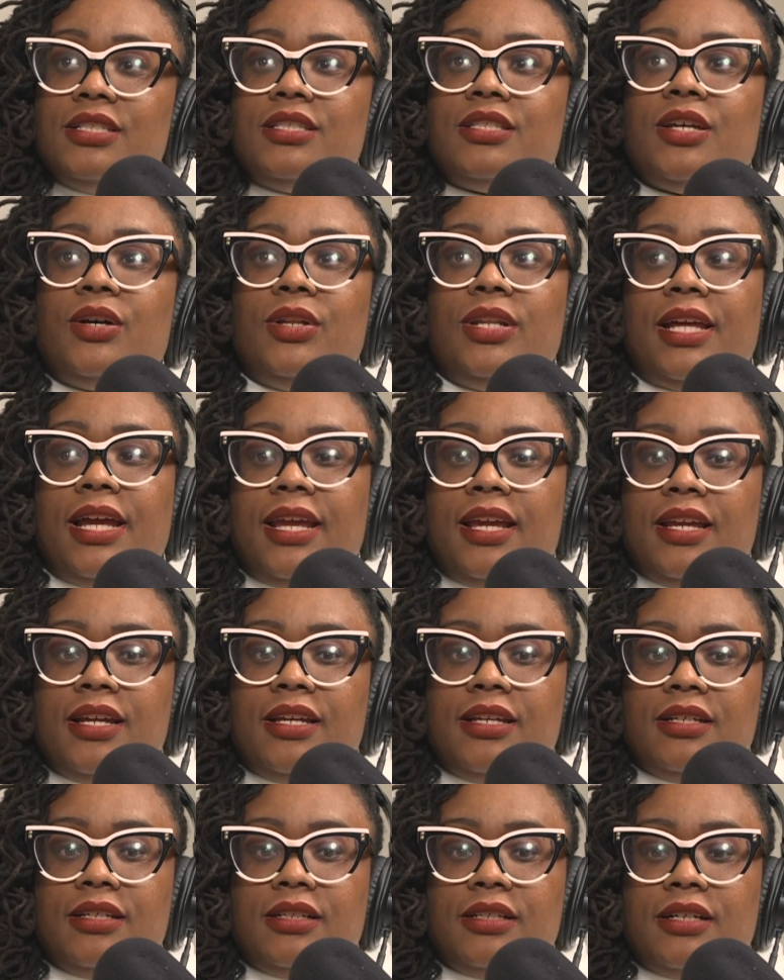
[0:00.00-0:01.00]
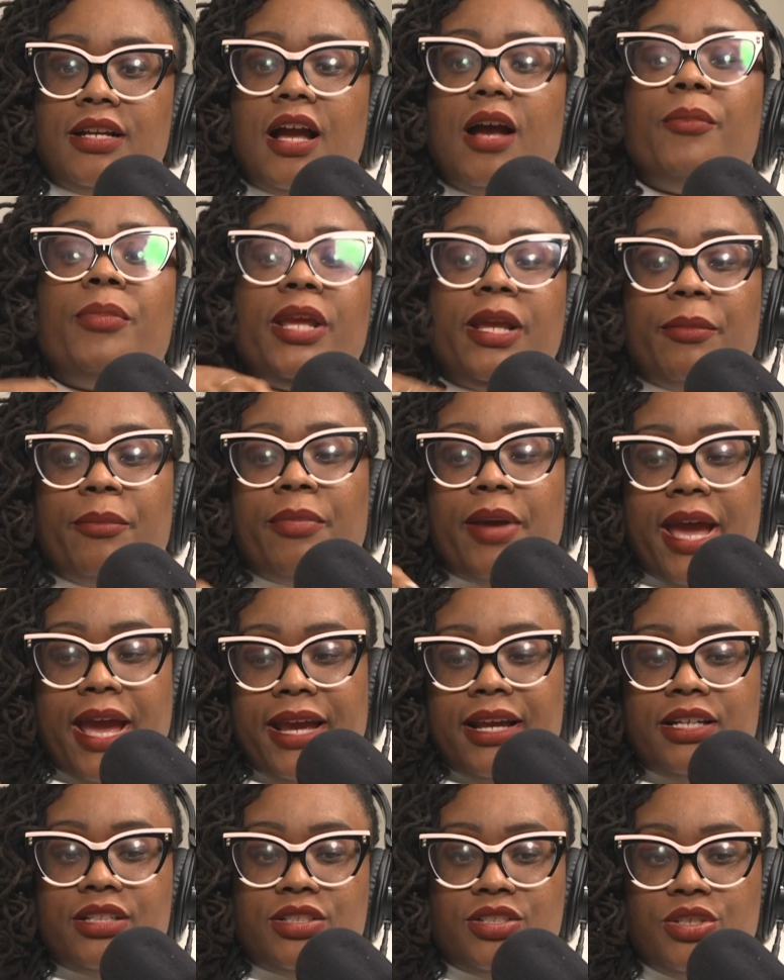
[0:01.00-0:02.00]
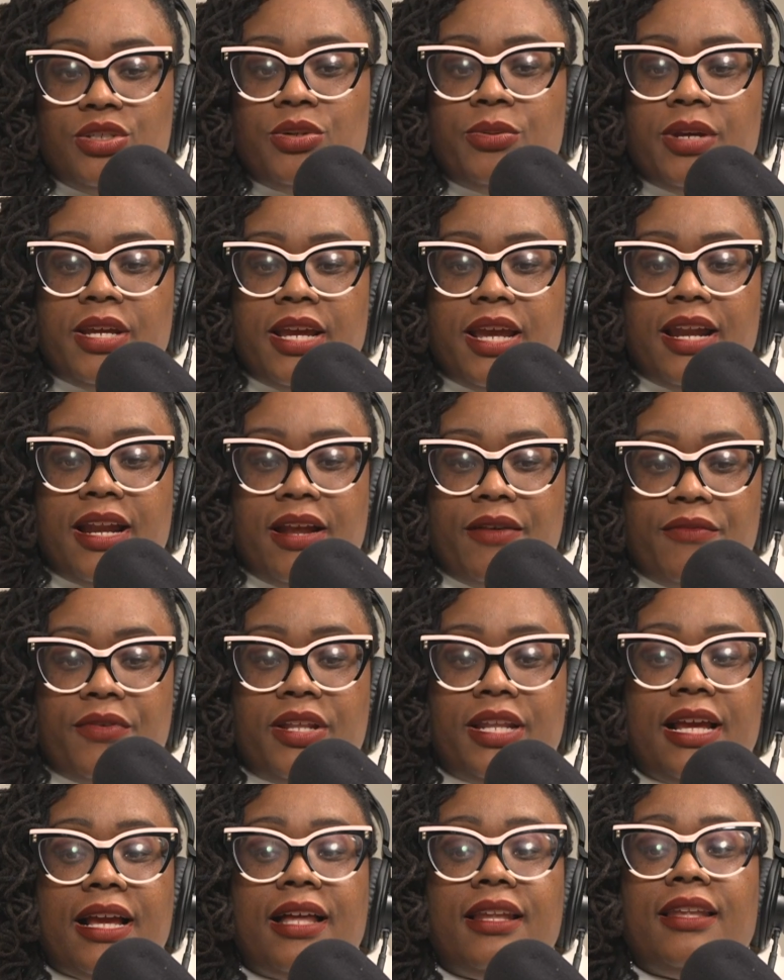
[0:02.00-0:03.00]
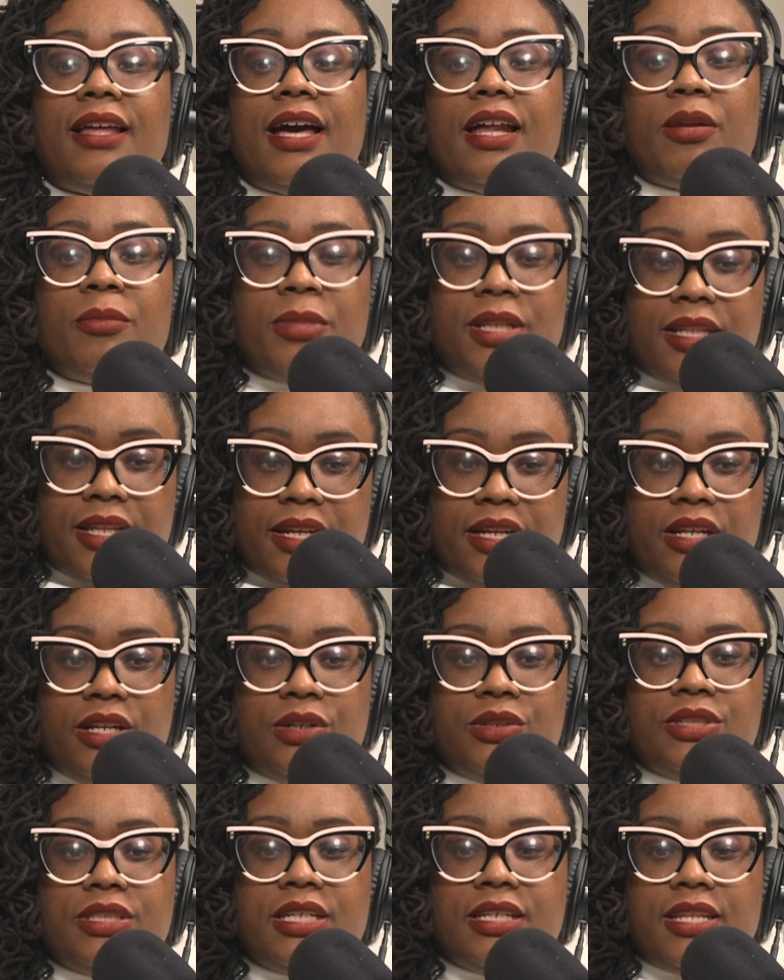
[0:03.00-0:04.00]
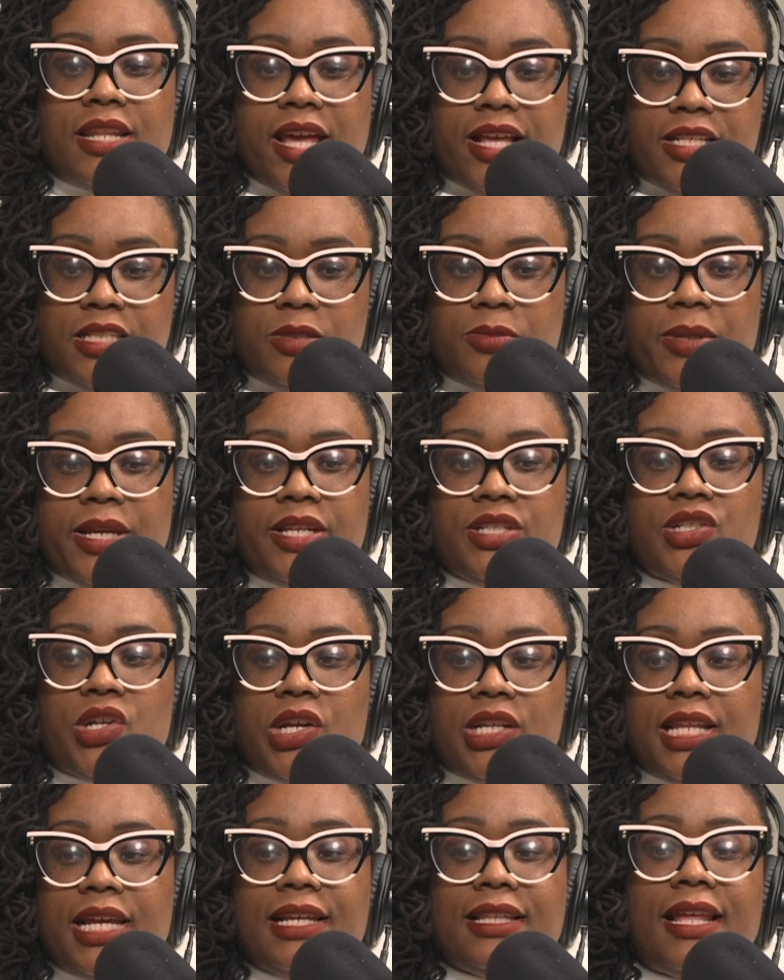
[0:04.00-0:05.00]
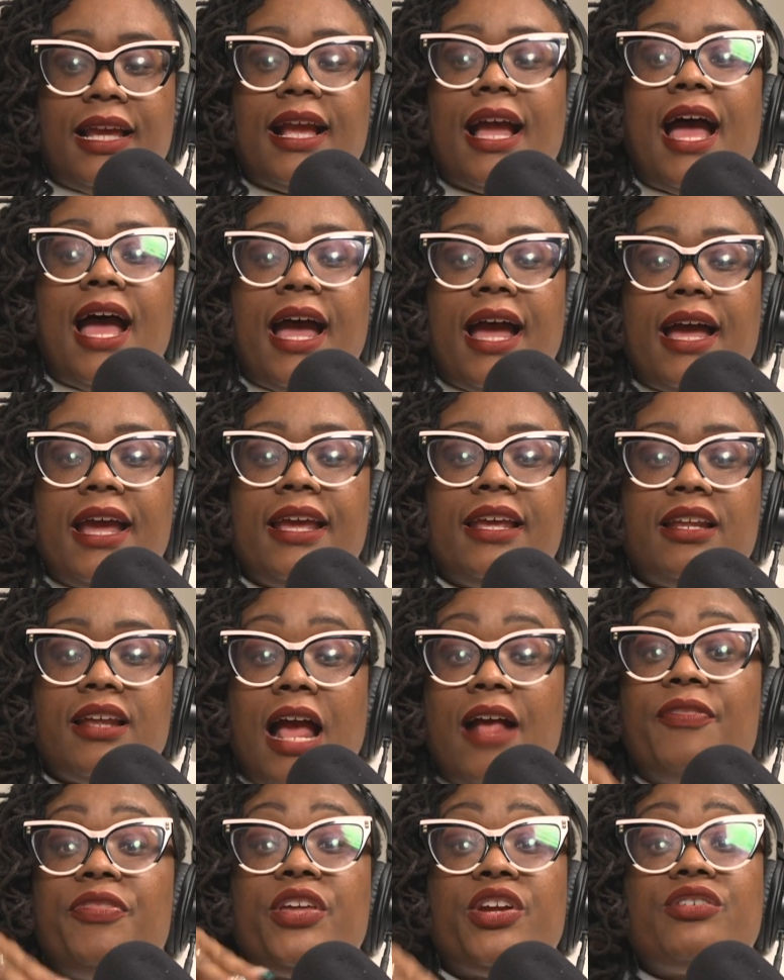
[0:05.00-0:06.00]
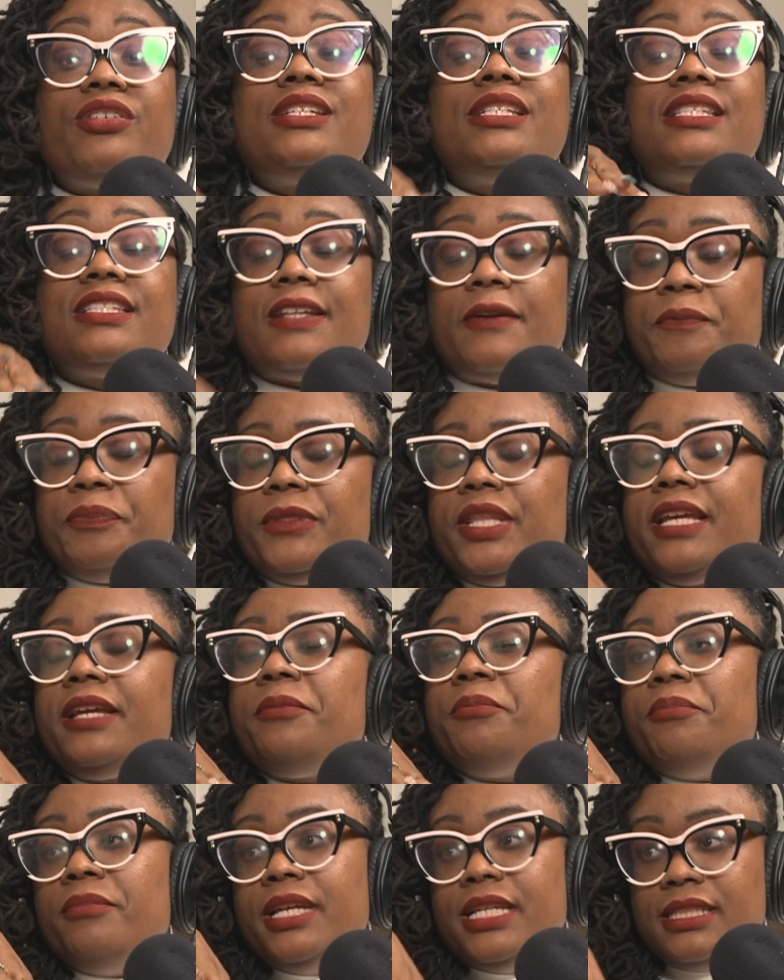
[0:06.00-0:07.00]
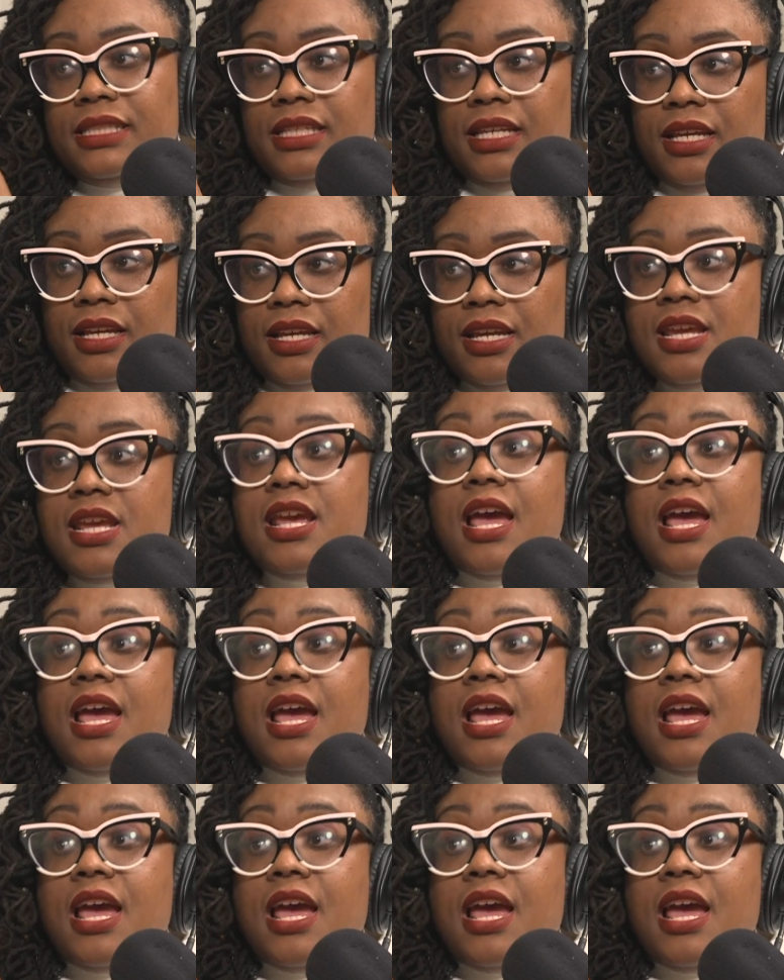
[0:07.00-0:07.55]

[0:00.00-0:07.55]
So like coming back to it, and I feel like a lot of millennials in that space are like there is something missing.